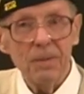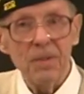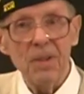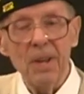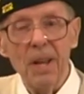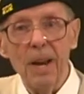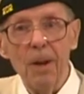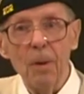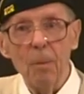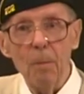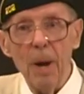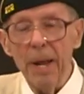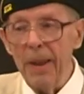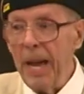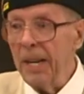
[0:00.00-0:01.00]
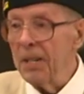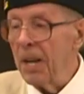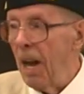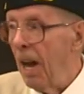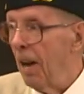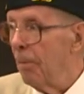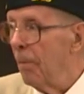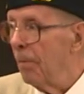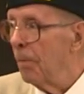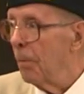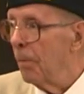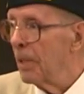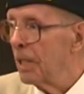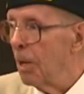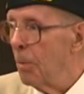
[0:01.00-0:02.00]
know, by that time,
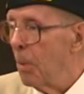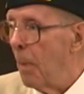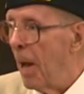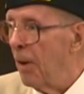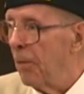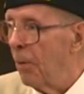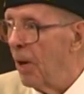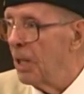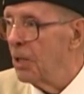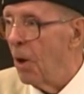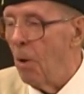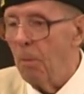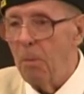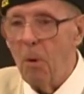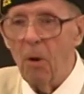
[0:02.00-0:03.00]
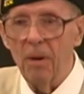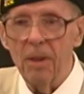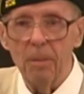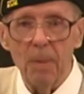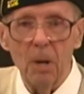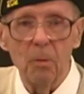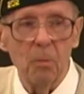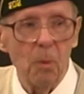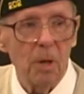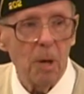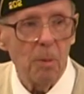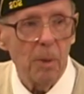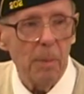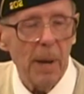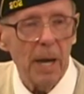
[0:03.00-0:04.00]
some of my friends on board the boat were
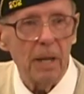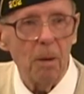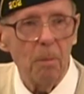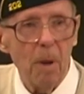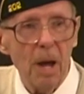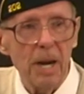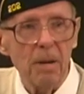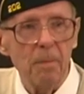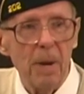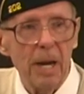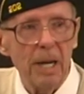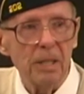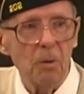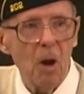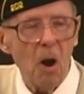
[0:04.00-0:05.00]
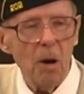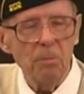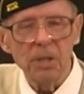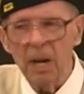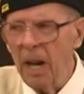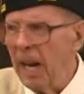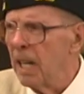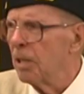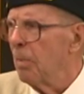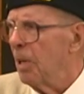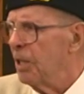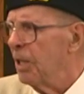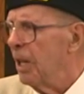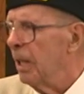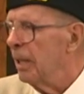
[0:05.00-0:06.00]
coming back in body bags and arms and legs
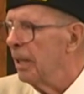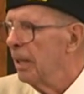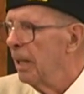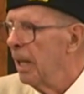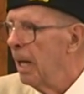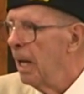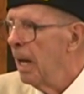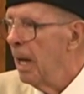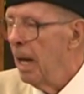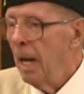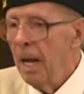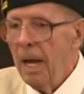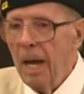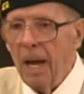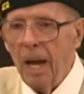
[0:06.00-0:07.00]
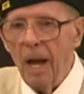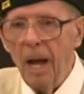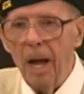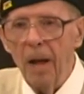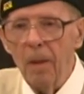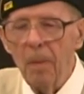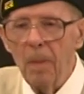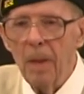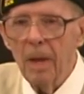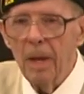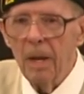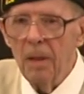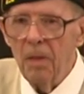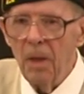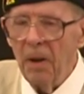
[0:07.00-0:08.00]
missing. Uh,
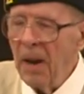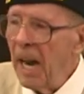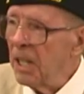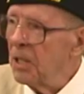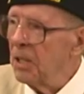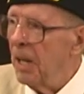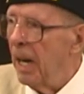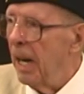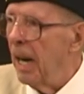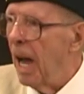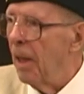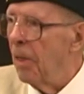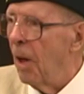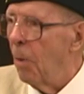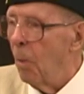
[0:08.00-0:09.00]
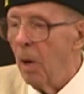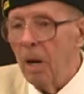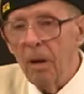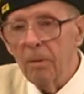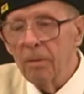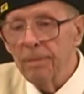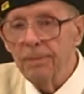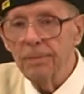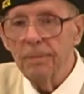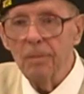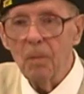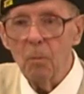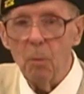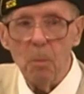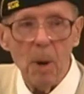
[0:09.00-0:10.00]
the next day, I thought, well,
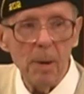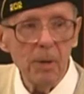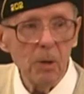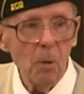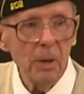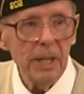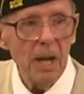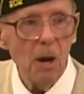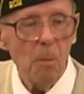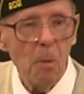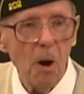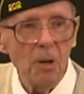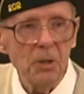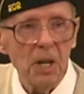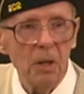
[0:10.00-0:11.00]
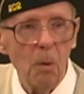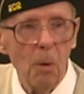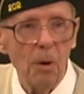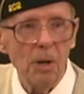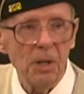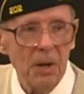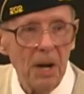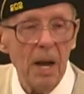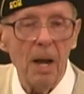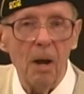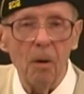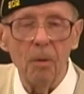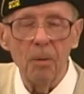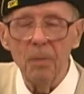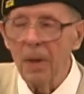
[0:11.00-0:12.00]
we're probably going to get our marching orders
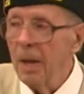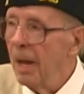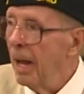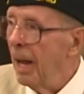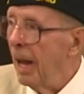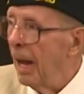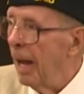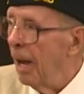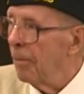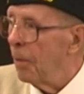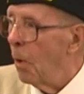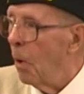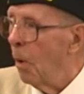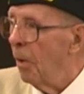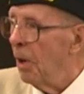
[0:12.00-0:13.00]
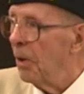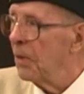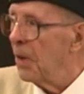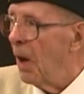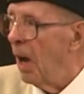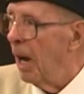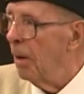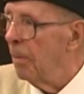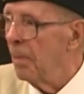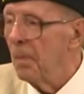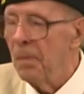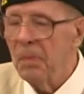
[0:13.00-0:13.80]
now after all this time,